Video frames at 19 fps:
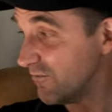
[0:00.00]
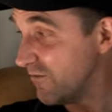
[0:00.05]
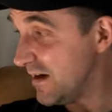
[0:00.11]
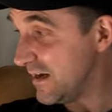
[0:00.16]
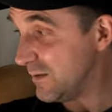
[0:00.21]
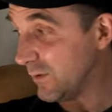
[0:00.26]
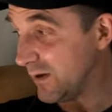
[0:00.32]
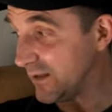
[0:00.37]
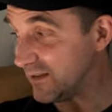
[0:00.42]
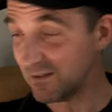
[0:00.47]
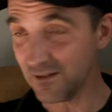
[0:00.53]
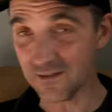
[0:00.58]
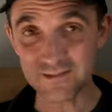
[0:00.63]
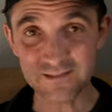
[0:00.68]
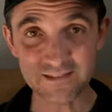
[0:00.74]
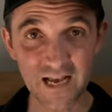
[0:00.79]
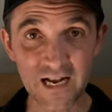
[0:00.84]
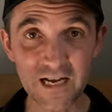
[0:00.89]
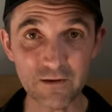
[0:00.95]
I really wanted to
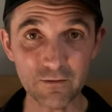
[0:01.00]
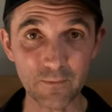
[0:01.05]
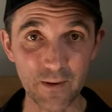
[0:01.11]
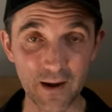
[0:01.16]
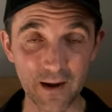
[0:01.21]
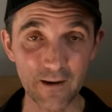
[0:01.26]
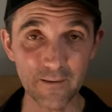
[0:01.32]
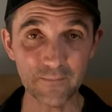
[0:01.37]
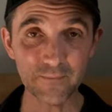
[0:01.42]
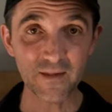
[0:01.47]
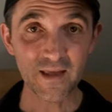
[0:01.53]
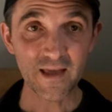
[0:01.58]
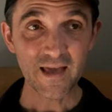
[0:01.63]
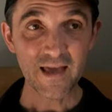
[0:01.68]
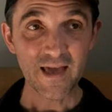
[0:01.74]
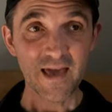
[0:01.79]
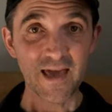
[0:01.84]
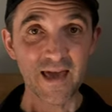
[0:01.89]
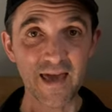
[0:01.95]
tell you about,
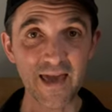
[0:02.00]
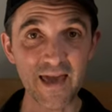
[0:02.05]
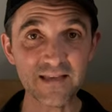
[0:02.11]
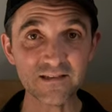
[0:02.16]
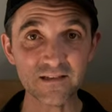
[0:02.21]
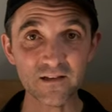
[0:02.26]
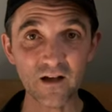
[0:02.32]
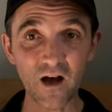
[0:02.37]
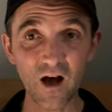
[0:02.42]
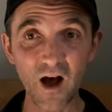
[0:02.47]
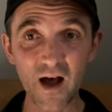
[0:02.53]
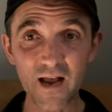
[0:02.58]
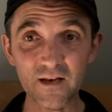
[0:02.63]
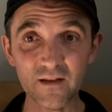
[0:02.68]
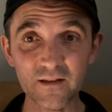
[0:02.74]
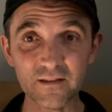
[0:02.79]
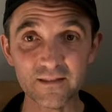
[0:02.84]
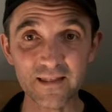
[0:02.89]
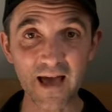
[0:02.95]
is an
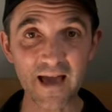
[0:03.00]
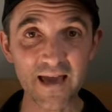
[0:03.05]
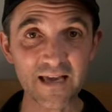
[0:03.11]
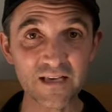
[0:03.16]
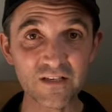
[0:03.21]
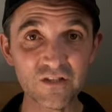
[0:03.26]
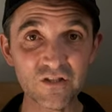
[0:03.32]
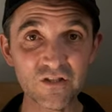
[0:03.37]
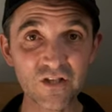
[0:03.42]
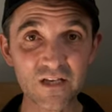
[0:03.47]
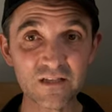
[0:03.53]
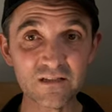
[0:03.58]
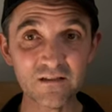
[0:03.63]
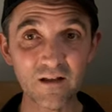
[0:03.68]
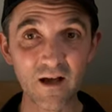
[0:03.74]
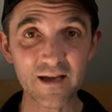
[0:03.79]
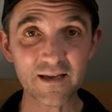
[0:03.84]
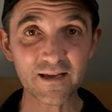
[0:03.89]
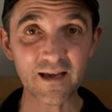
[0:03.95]
island that is just
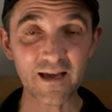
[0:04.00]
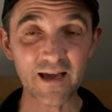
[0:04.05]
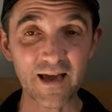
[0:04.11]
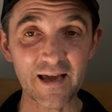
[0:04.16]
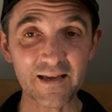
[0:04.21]
like,